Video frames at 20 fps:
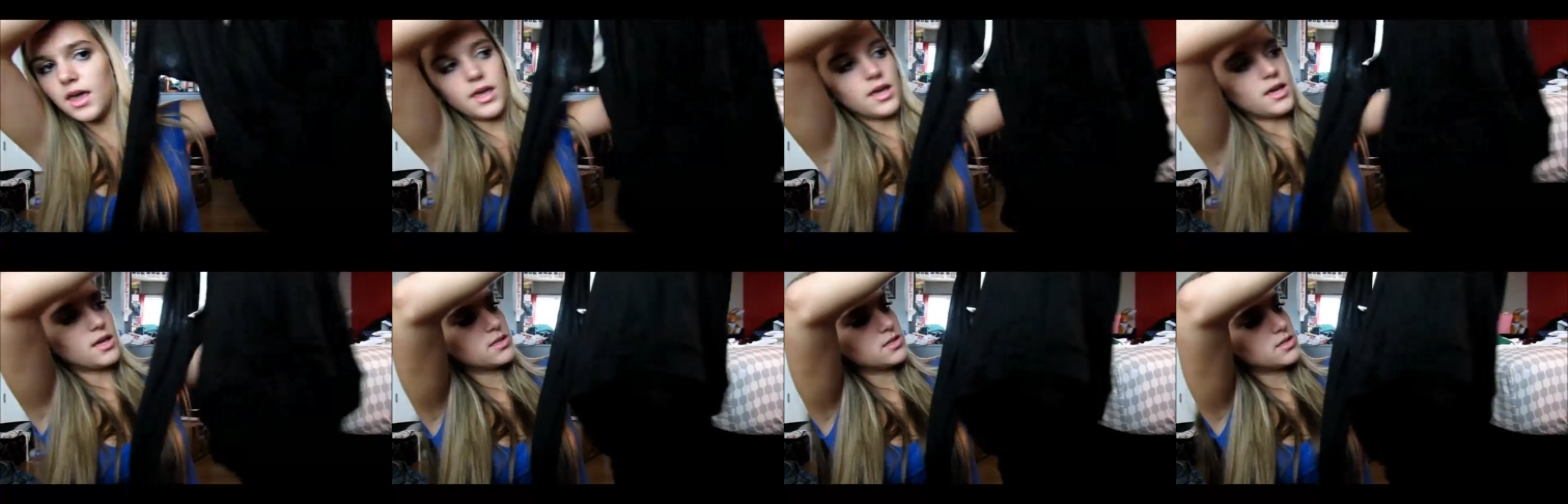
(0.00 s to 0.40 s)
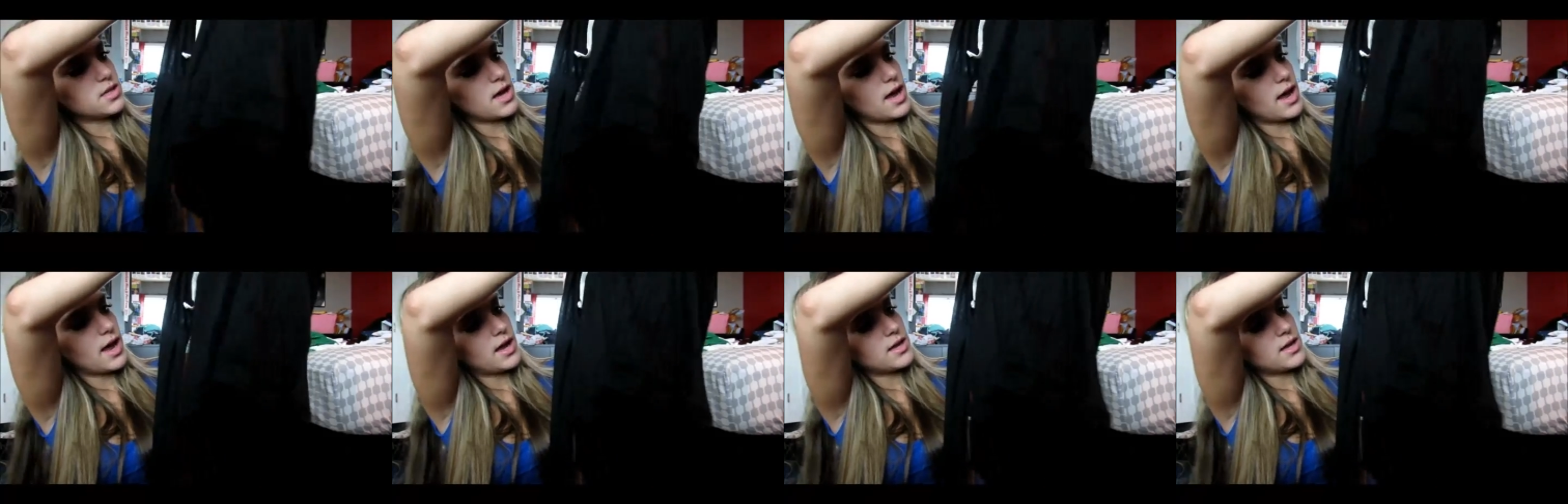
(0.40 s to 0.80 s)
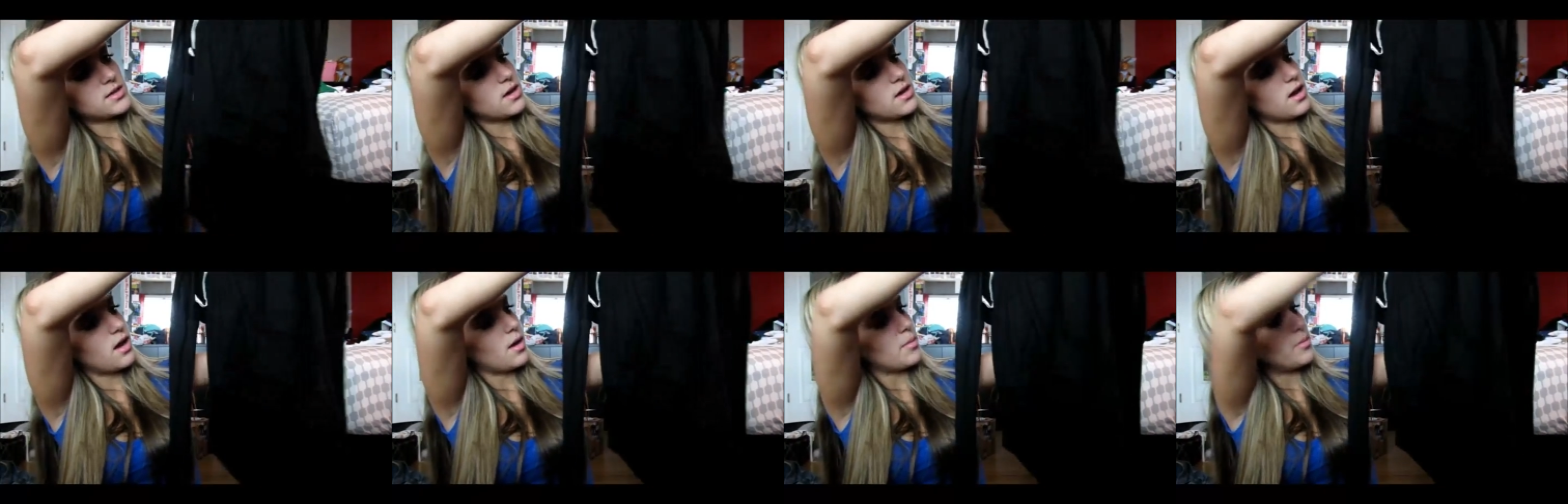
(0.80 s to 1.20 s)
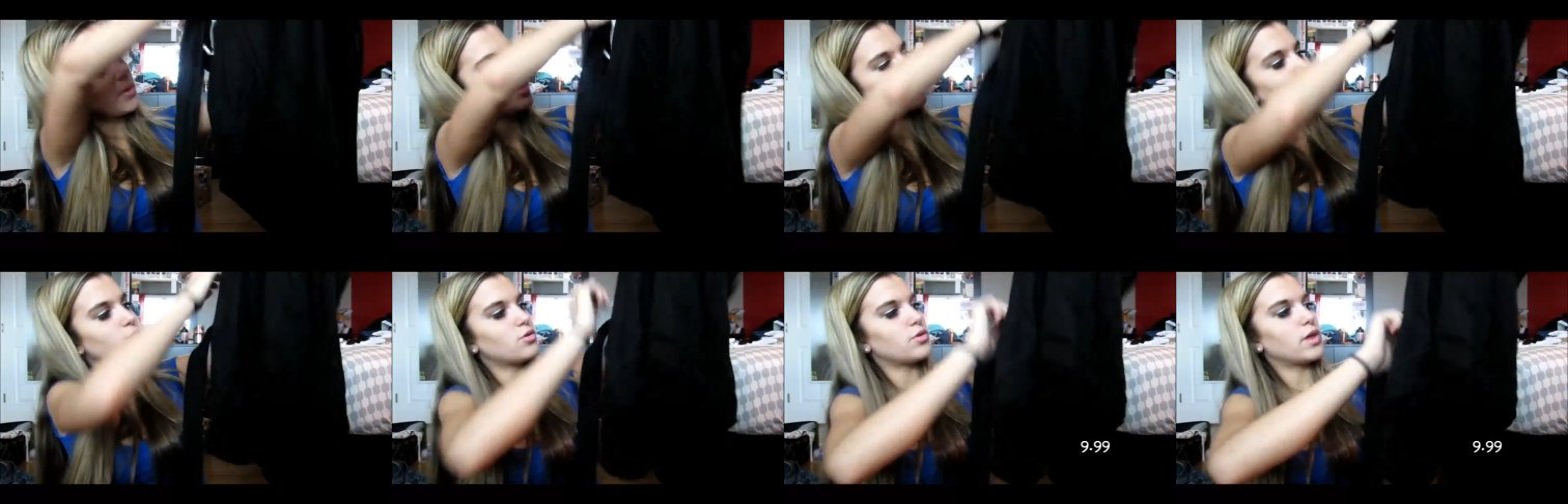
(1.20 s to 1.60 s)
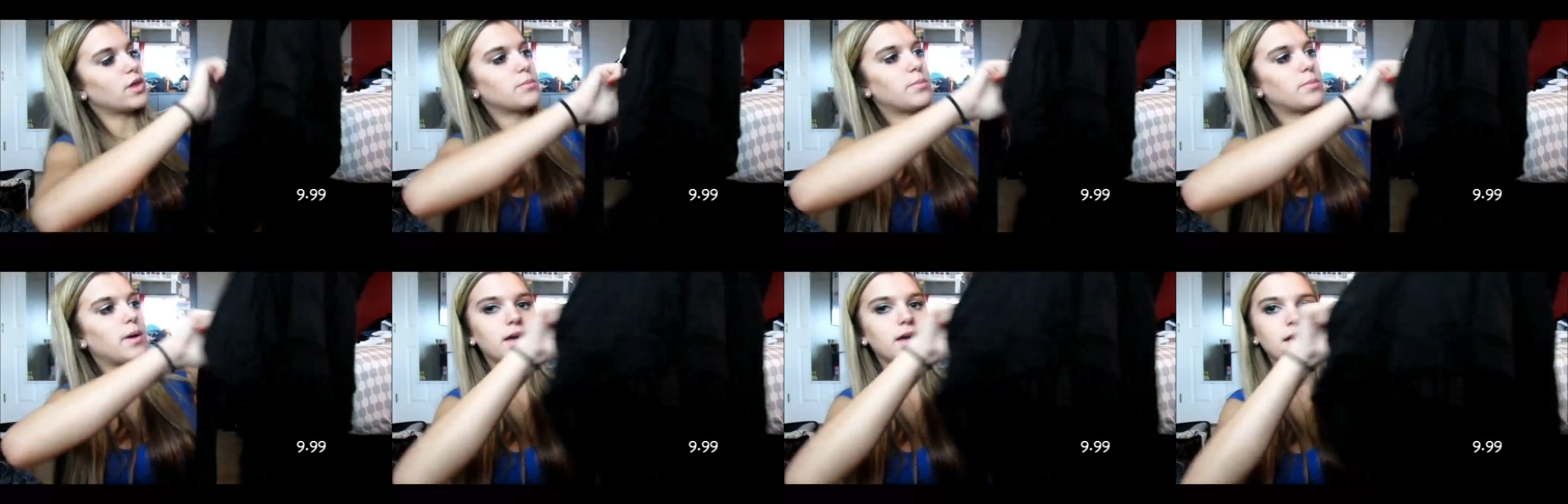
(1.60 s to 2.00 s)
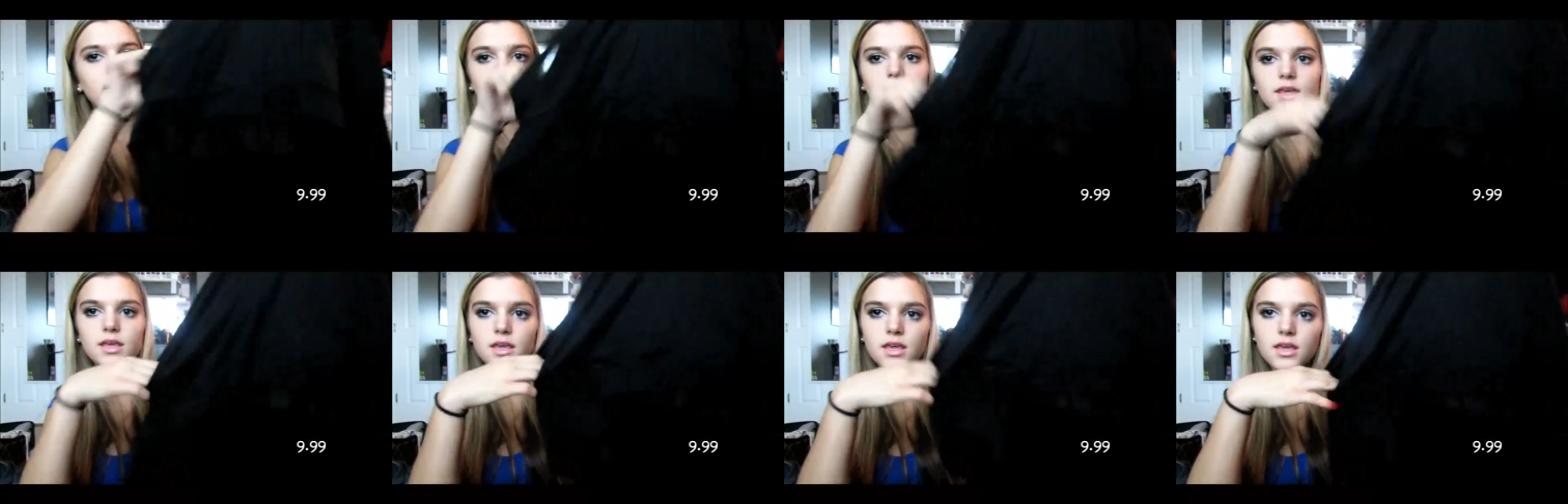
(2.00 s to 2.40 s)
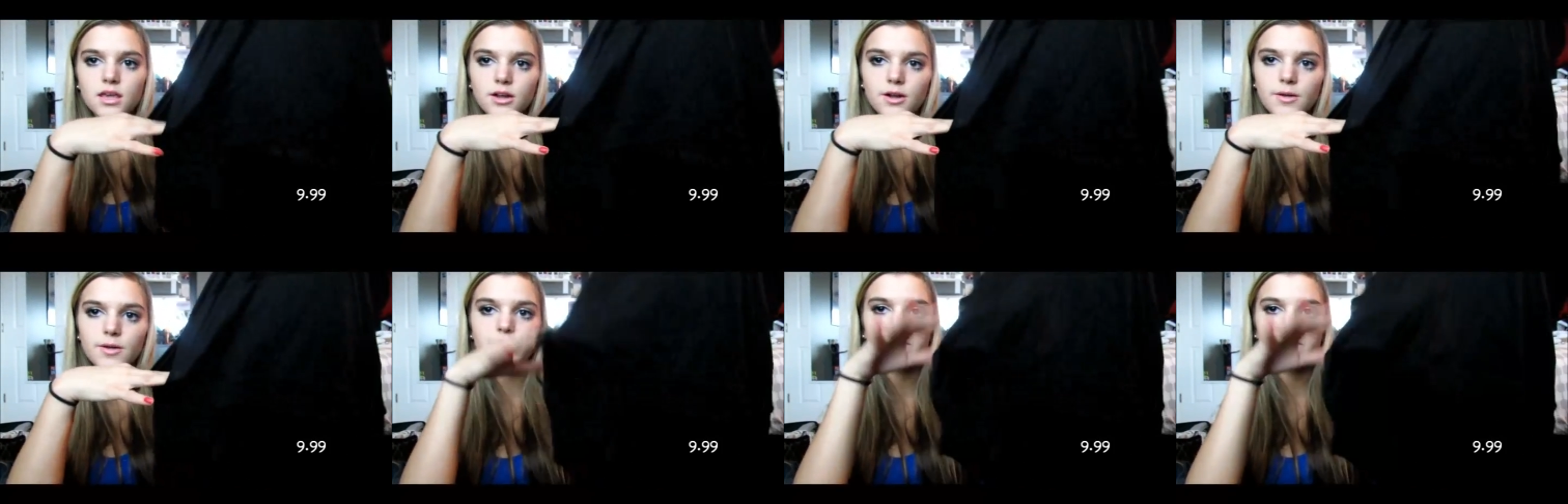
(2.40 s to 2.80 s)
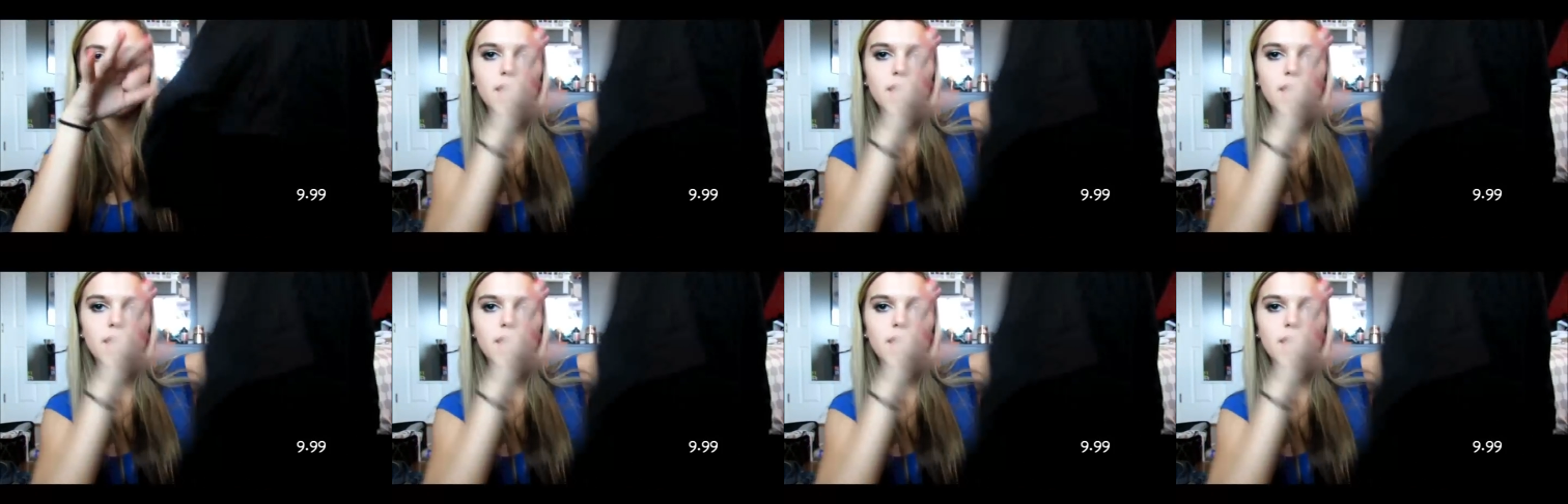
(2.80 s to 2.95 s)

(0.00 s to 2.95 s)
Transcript: and it has, um, a little, like, pocket thingy here,